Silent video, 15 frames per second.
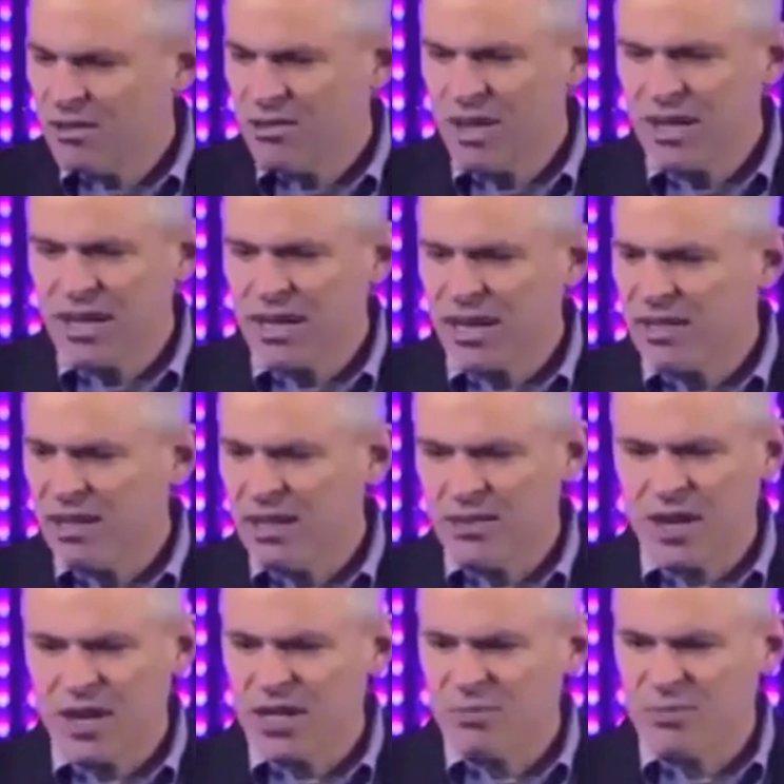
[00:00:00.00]
I think you're great at
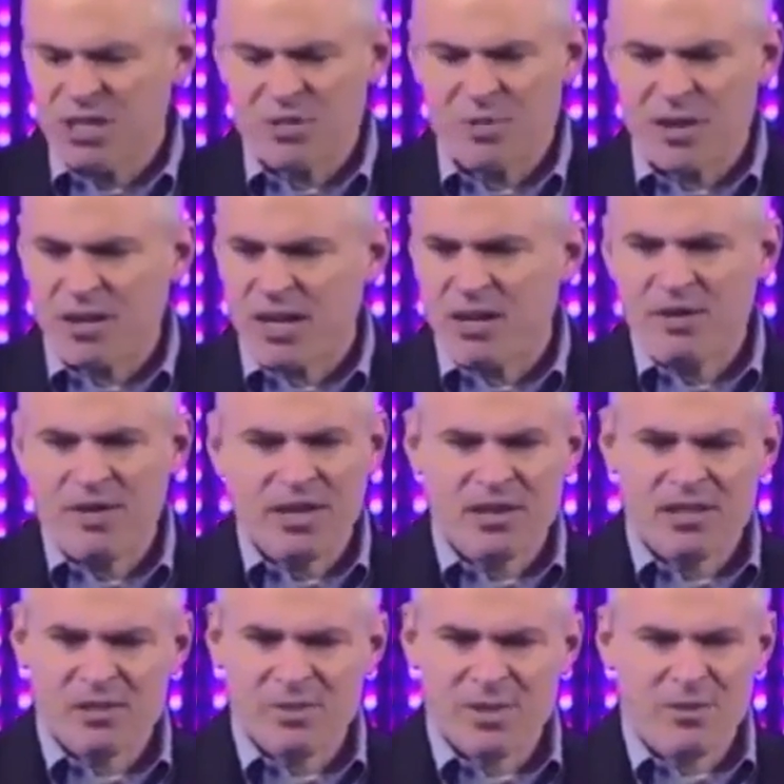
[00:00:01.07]
it. I think you've gotten much better. I
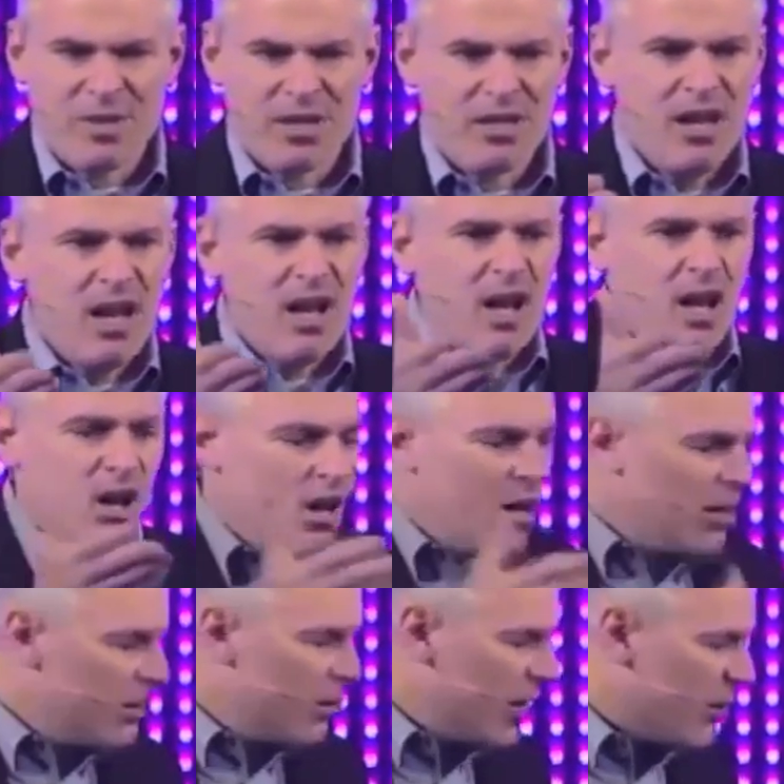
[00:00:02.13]
don't think there's a problem with it.
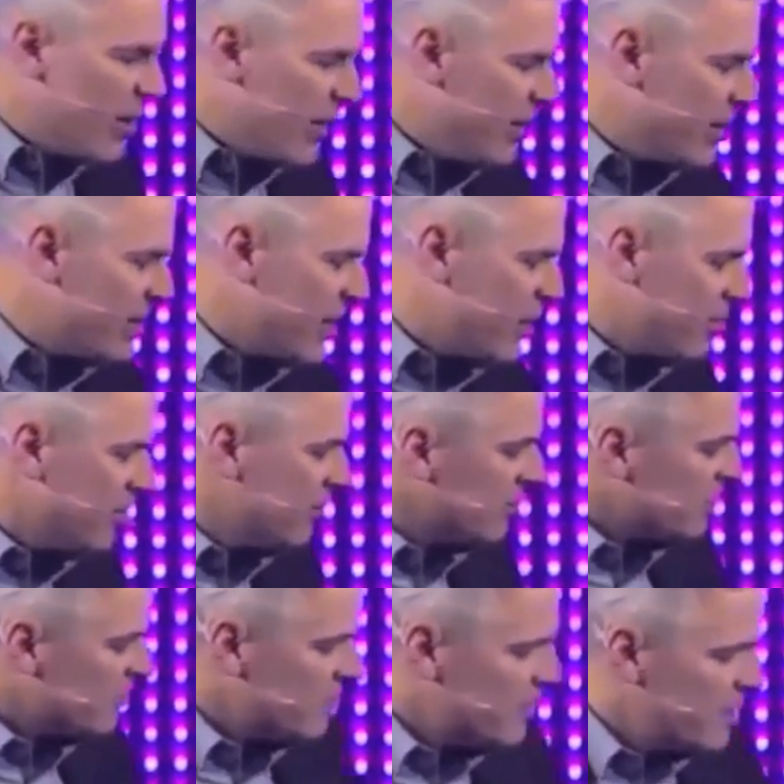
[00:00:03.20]
All the way around the
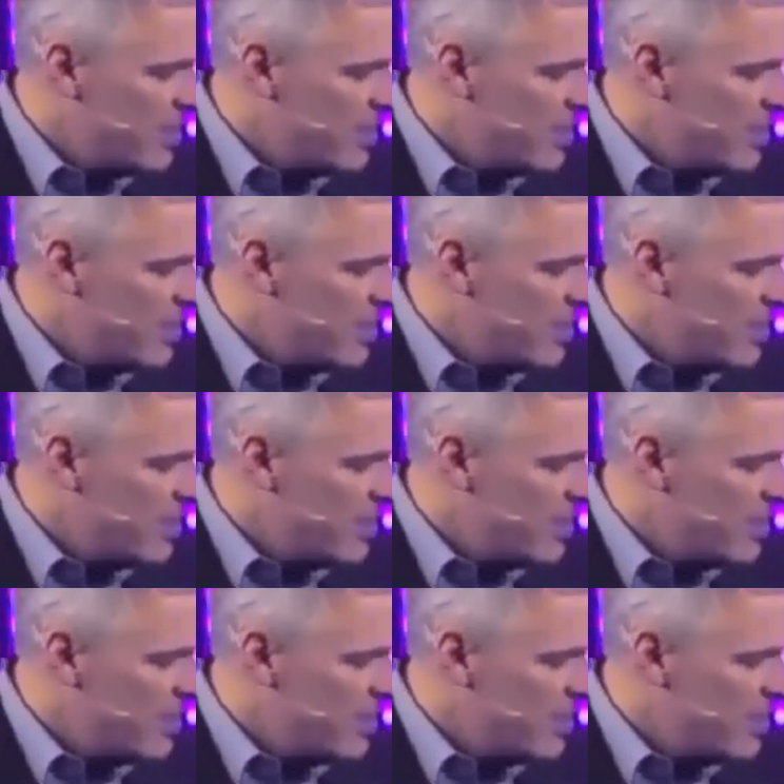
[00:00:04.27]
table.